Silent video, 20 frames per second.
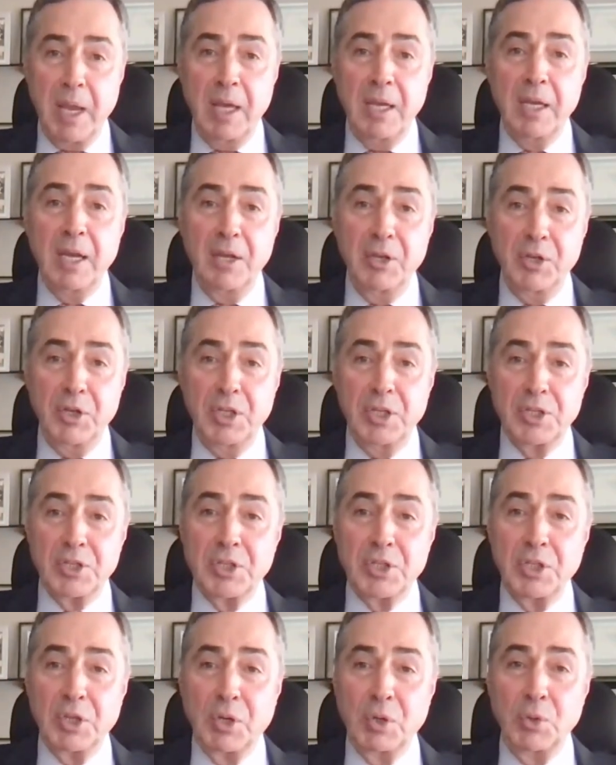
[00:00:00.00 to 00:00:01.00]
many
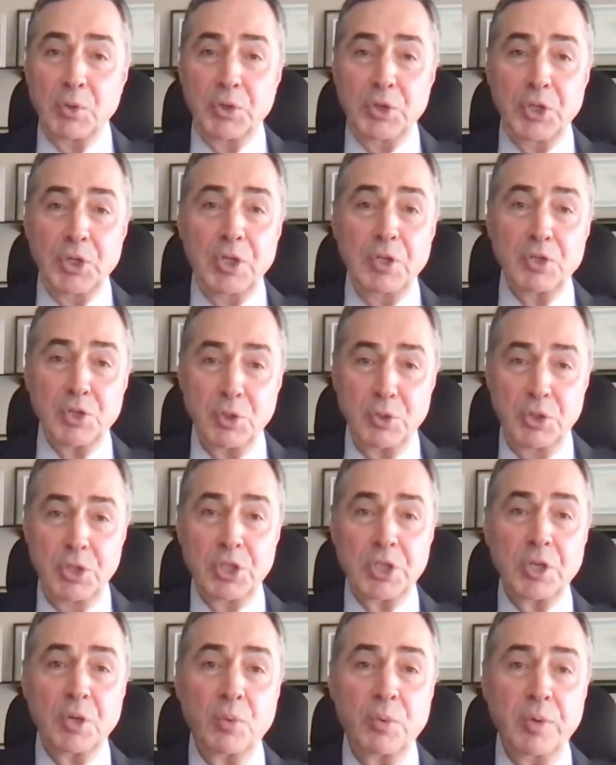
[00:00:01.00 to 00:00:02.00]
ideas, including in
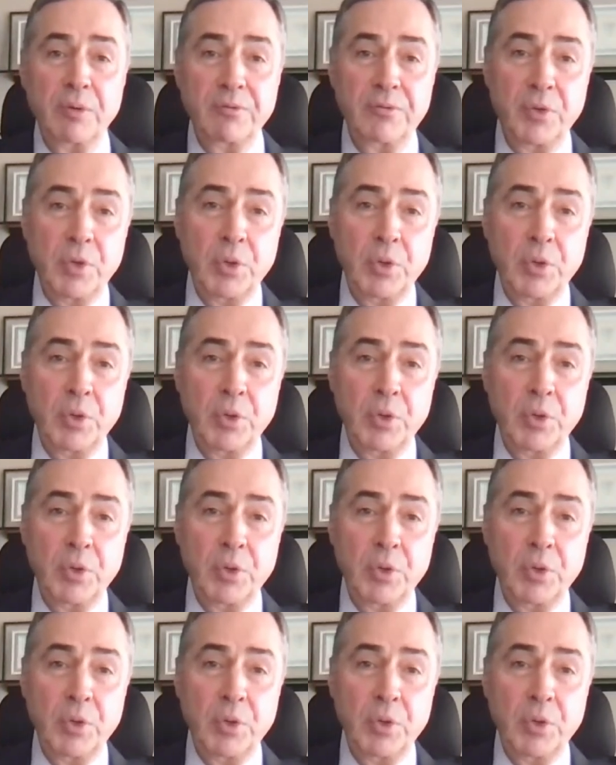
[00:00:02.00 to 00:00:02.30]
judicial